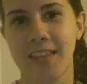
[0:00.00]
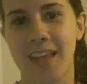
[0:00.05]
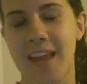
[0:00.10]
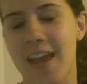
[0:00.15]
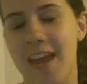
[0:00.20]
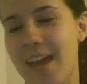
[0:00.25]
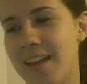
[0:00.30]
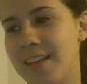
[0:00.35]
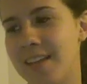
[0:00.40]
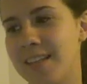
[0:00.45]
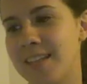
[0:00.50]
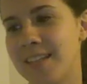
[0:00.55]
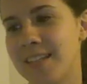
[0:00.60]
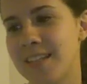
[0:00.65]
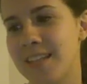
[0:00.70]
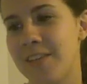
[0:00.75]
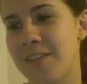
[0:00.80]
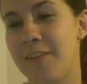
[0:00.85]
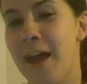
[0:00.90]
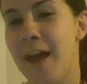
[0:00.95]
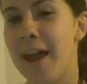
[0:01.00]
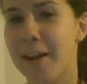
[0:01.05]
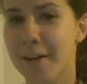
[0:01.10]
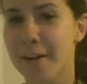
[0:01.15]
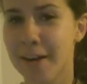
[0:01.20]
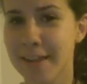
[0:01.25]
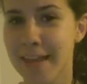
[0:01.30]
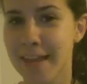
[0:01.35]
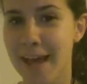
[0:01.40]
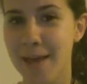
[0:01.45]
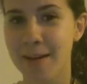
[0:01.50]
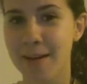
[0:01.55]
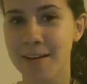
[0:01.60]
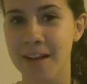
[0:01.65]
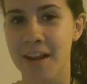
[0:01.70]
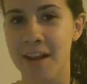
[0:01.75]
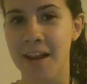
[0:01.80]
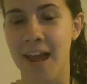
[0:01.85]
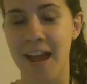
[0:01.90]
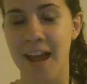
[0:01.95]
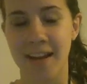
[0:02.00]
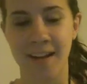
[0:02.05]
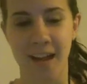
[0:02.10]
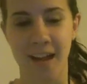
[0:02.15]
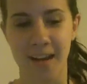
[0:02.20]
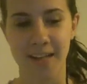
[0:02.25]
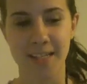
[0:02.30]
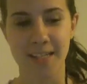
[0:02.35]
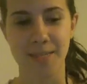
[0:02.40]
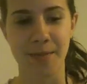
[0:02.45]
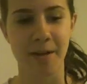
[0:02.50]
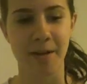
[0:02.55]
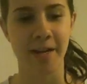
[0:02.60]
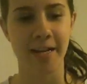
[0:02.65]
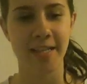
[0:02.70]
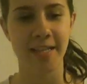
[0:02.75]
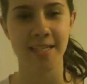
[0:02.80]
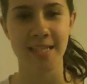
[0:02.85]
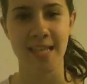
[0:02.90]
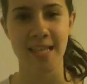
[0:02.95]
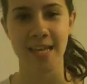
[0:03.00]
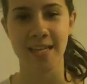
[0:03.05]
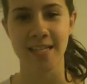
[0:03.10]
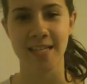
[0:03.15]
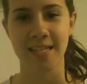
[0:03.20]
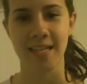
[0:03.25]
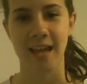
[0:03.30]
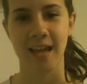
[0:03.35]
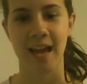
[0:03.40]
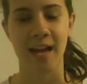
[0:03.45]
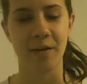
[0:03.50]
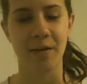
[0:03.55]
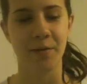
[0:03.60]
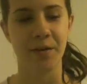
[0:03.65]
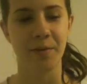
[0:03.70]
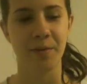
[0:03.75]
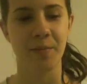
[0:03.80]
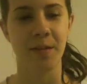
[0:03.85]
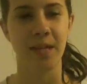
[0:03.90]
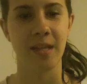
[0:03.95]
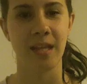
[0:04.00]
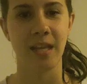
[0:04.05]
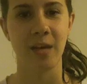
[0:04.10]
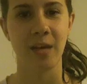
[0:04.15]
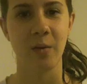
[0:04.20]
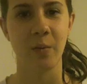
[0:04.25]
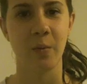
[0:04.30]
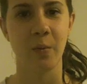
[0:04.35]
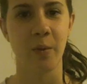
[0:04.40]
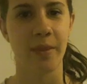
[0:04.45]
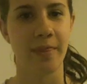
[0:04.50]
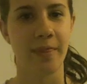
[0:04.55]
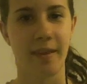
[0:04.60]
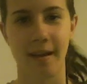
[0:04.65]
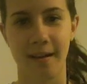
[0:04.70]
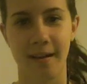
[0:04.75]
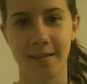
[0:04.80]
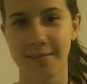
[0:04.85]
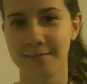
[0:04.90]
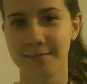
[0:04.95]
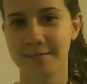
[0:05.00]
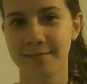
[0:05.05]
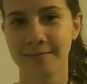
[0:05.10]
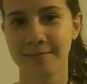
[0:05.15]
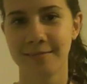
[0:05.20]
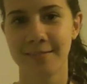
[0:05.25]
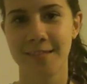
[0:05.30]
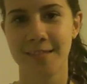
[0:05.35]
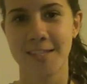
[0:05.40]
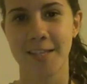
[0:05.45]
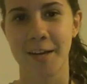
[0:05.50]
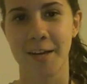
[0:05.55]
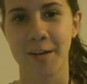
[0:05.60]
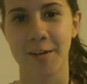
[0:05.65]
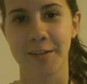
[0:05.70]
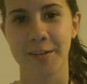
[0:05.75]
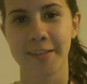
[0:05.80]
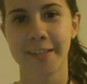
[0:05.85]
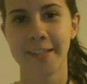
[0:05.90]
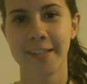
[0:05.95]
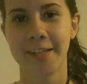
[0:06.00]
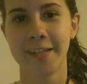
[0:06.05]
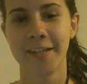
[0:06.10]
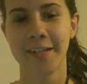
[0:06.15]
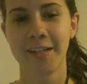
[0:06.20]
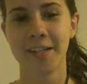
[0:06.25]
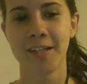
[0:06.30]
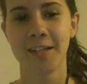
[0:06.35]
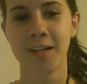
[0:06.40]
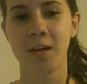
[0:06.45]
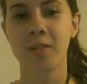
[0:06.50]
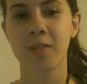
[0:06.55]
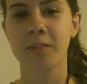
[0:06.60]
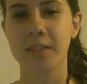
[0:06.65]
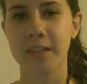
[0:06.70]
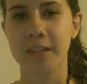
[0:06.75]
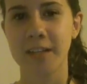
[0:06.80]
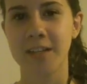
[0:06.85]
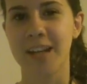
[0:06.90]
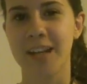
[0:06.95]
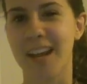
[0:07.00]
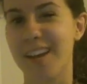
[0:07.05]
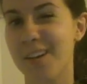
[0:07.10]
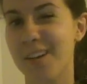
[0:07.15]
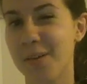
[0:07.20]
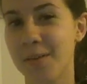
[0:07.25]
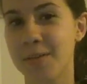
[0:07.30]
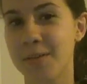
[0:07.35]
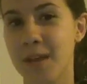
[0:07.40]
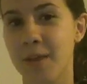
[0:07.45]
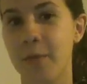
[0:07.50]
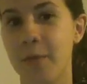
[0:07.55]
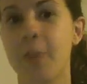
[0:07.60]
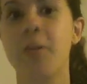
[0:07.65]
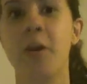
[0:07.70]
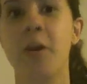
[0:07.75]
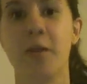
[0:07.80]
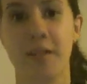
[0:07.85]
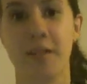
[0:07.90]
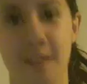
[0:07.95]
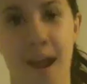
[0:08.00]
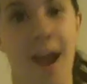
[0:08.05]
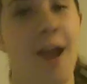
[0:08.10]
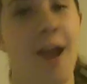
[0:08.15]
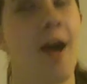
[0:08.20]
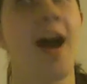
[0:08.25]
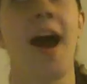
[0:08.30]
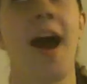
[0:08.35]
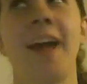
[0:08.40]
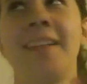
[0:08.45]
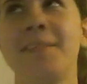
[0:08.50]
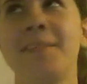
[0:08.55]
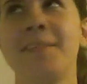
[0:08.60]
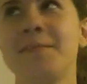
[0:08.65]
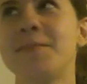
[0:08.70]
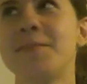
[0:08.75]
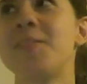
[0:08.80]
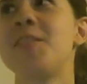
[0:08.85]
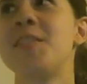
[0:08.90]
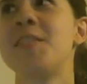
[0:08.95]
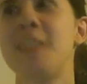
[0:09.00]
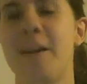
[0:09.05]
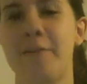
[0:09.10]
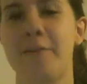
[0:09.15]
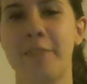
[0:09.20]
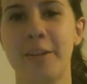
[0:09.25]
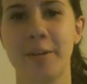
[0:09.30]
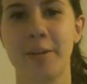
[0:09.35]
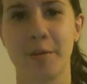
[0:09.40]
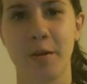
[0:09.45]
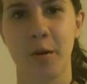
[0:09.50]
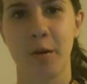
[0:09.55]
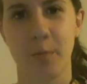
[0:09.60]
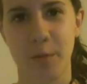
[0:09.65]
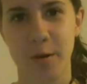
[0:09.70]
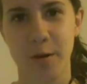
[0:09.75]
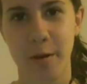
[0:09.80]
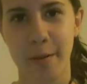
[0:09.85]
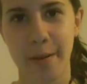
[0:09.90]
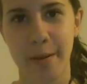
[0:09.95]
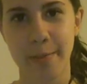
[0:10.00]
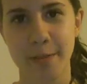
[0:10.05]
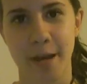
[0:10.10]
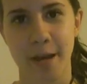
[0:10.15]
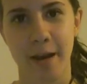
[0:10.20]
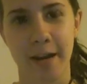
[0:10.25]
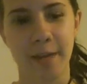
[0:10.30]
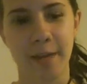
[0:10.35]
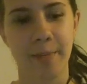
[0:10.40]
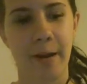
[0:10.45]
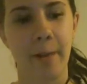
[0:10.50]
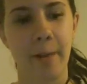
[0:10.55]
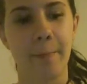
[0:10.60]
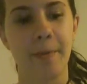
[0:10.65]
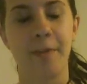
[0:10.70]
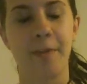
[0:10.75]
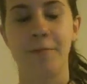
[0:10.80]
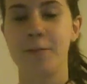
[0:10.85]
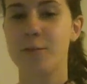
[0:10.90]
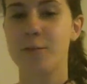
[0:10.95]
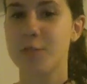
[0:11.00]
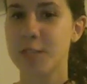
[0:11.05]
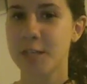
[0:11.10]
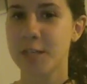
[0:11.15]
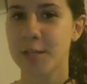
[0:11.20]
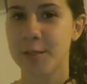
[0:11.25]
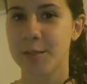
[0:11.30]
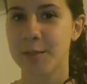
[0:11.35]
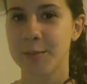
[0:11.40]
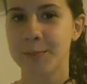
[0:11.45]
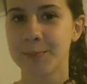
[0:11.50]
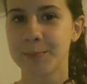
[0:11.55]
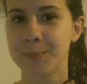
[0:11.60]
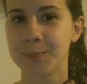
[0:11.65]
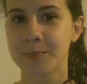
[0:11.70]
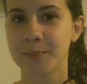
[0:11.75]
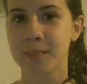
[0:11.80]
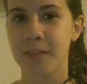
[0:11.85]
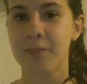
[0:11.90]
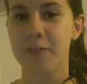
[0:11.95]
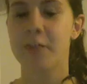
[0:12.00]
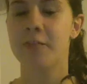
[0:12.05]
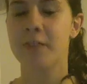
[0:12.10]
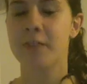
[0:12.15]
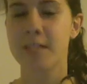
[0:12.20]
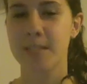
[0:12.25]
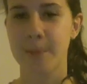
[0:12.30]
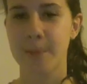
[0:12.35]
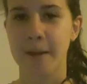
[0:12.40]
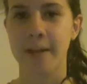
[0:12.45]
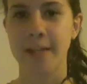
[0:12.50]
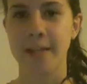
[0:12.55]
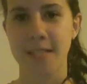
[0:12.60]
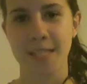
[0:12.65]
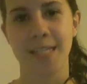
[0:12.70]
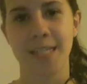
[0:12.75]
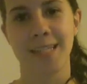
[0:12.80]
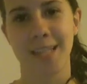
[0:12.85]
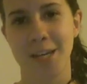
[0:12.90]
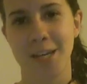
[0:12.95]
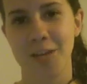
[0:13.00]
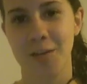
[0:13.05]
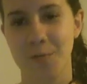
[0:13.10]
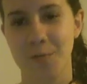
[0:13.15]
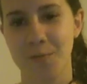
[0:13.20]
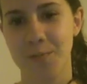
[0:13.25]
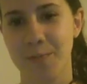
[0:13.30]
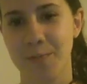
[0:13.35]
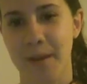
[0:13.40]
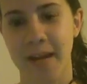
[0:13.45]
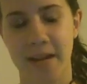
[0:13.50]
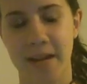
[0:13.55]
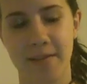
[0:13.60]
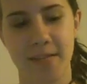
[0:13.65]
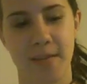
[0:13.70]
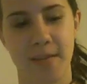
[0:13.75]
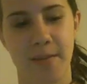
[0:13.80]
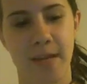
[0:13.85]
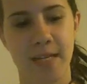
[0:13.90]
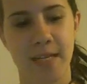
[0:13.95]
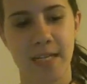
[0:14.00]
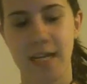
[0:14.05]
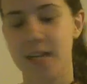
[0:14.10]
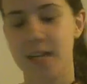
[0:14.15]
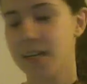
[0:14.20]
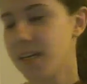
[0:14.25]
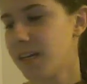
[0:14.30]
And if I had heard that and had not experienced this, I would be like, what the hell? So, hopefully you kind of know what I'm talking about. Well, no, I definitely don't hope you know what I'm talking about. But if you do, if you've experienced it, then you might have some idea.